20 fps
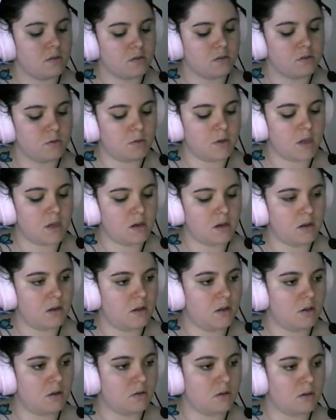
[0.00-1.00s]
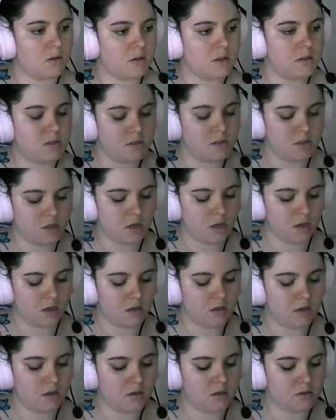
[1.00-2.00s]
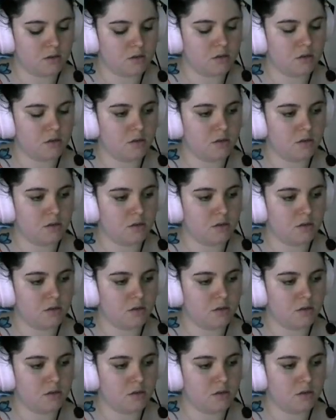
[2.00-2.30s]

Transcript: do again? Hold on, let's check. Sh